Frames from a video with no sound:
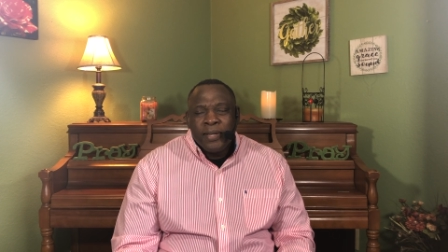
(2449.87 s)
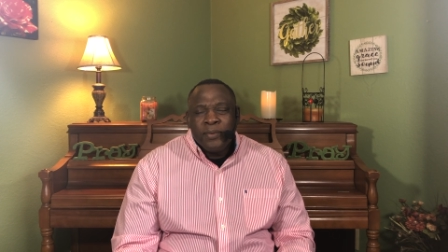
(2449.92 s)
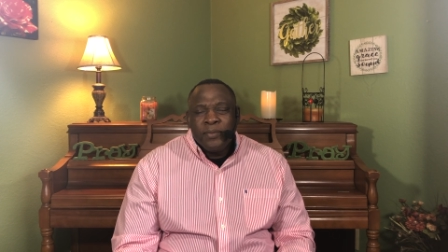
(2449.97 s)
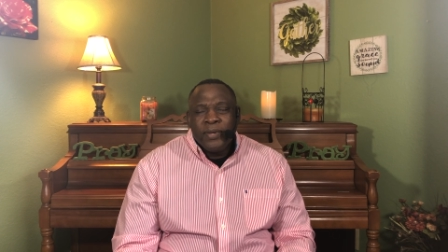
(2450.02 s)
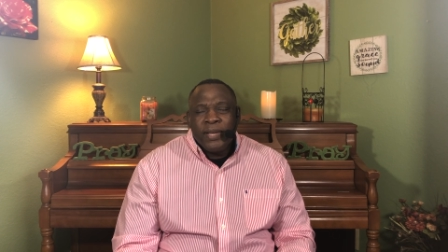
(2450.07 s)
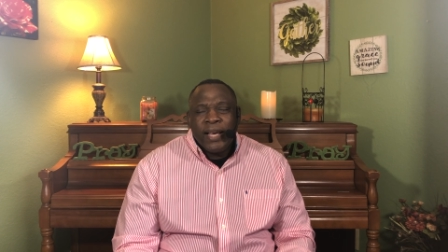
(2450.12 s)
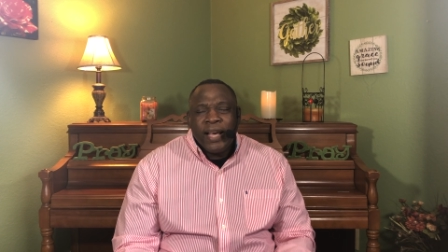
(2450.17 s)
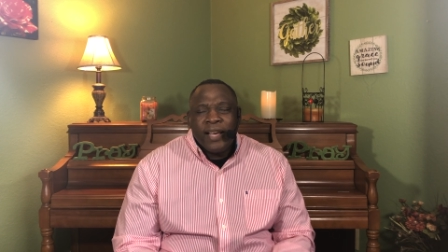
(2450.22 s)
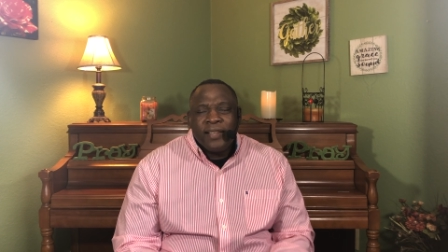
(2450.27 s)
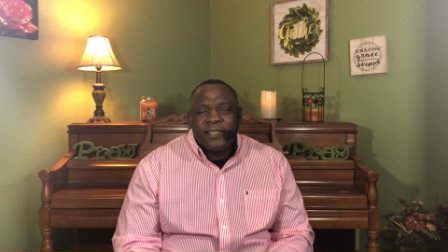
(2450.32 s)

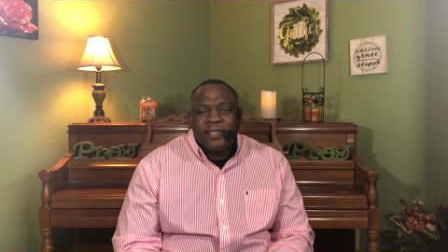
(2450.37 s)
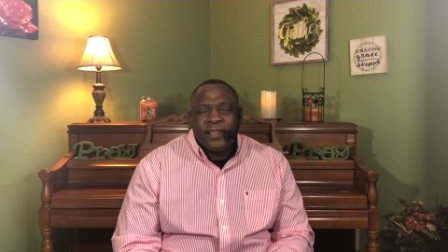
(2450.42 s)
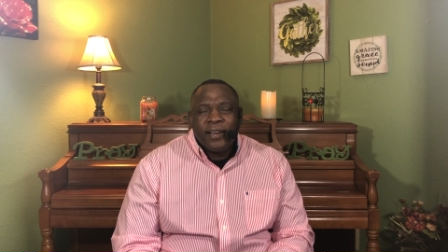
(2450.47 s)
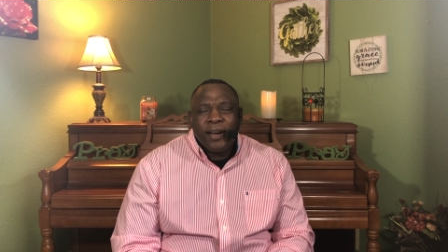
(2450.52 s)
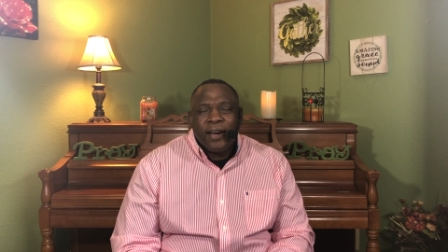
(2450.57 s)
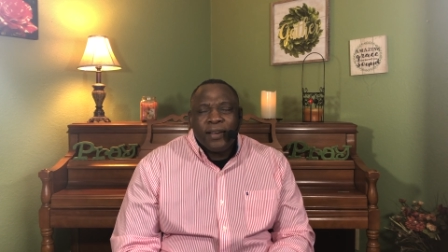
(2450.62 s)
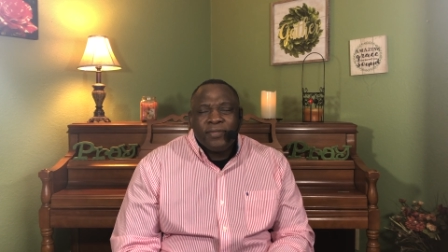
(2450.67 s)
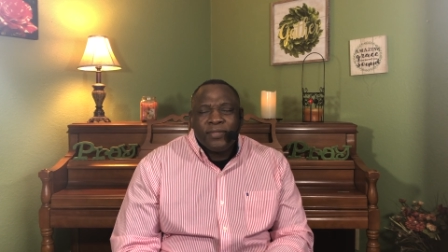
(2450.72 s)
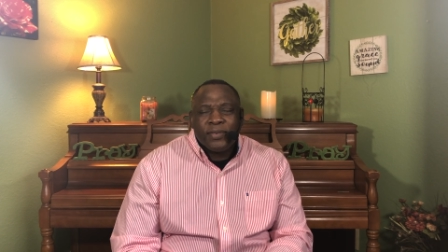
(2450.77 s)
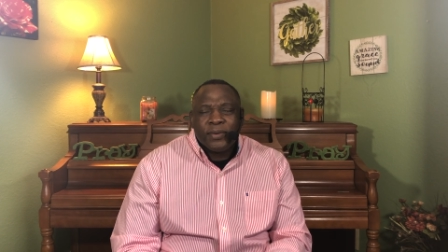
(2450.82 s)
We ask
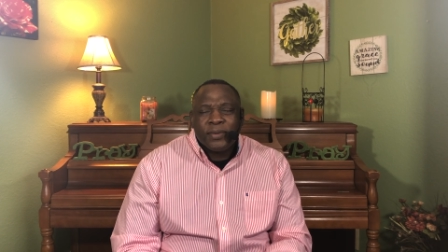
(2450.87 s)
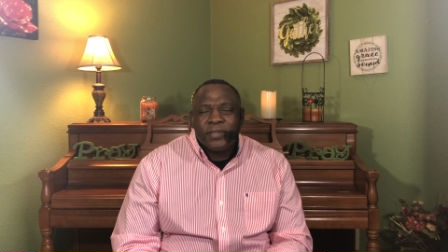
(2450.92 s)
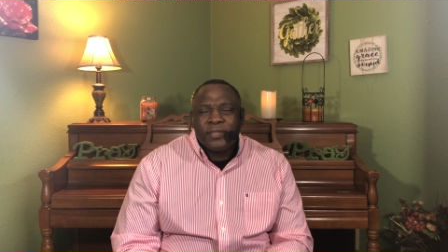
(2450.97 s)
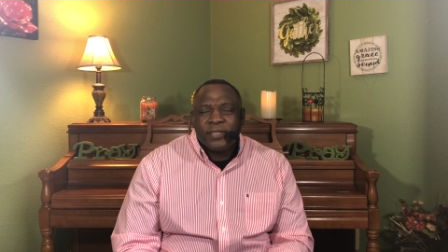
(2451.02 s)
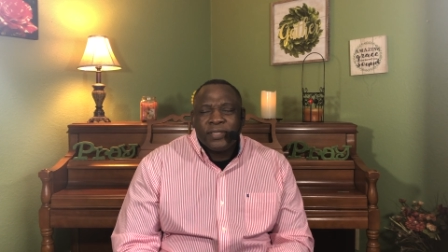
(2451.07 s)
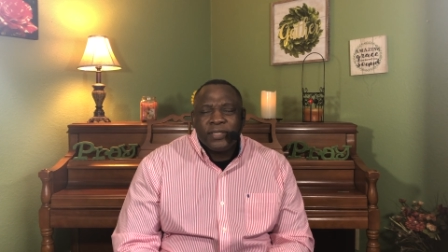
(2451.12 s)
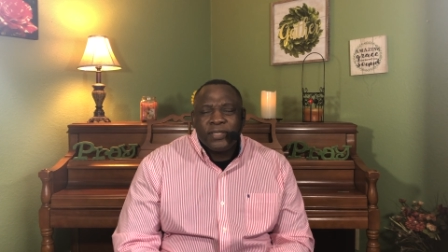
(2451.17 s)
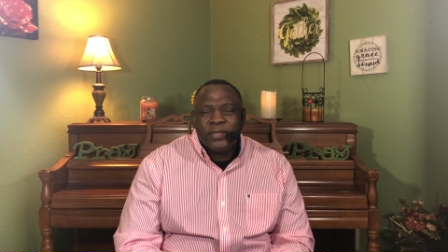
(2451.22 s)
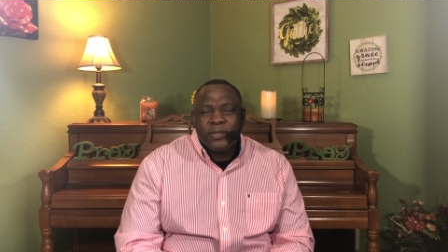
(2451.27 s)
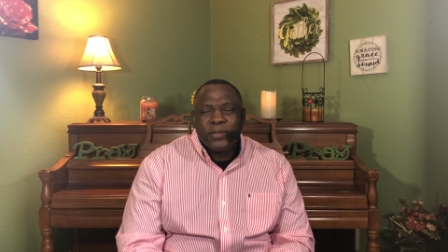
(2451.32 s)
God for
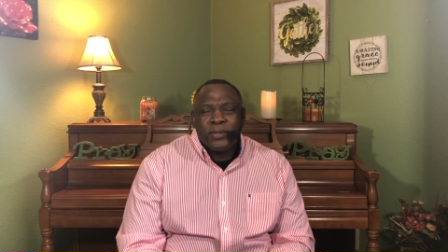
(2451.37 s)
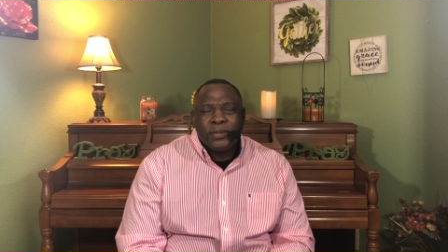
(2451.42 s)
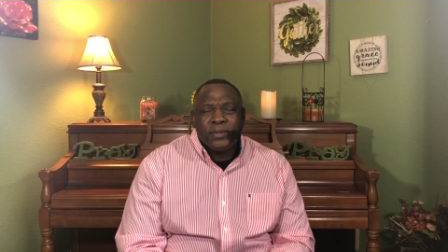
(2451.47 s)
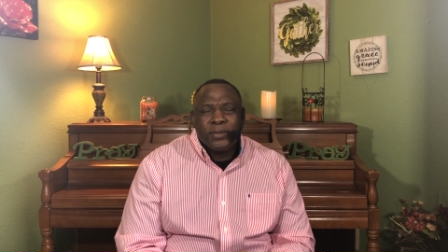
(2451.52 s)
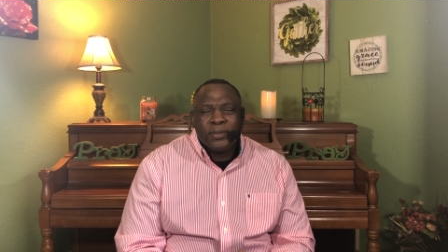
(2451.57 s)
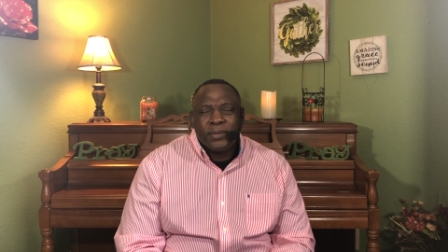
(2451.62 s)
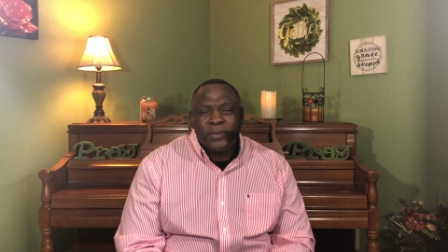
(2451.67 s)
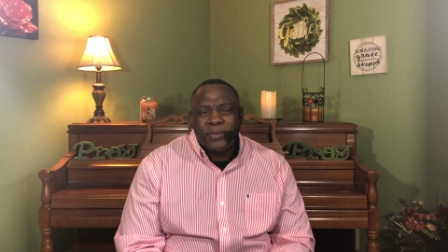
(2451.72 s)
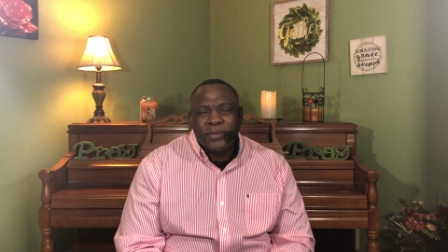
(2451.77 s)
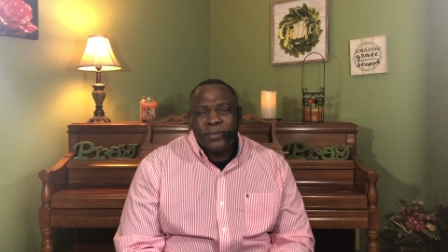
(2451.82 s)

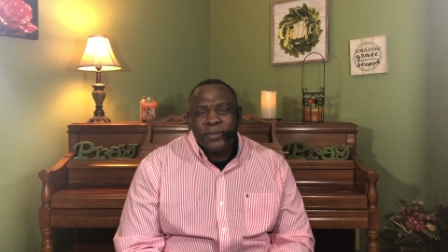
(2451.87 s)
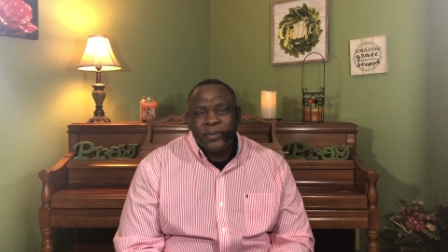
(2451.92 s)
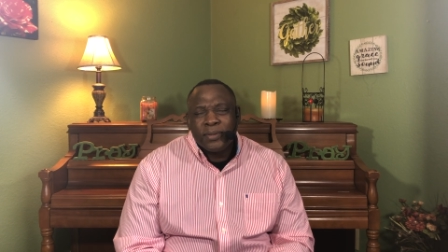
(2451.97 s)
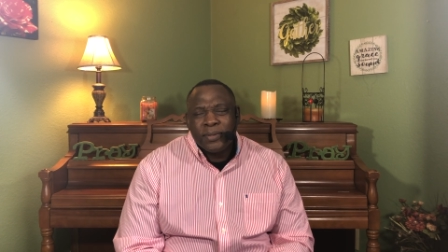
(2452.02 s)
oh